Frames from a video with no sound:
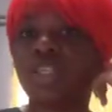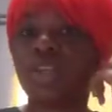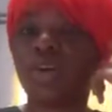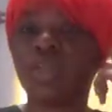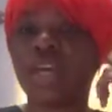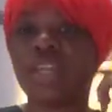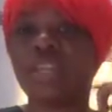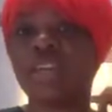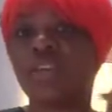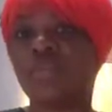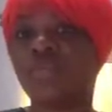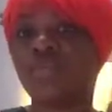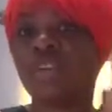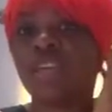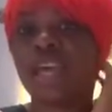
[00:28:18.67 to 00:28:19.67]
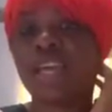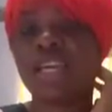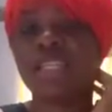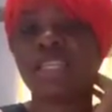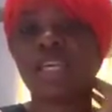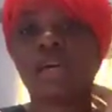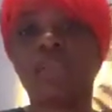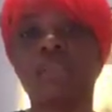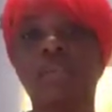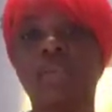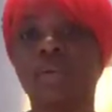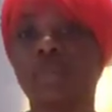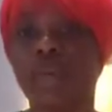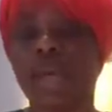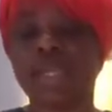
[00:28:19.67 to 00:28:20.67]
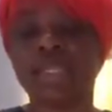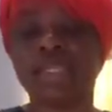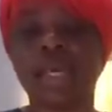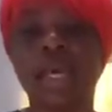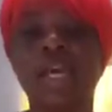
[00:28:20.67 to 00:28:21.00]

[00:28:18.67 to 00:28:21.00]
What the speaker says: so that they don't feel like it's a complete waste.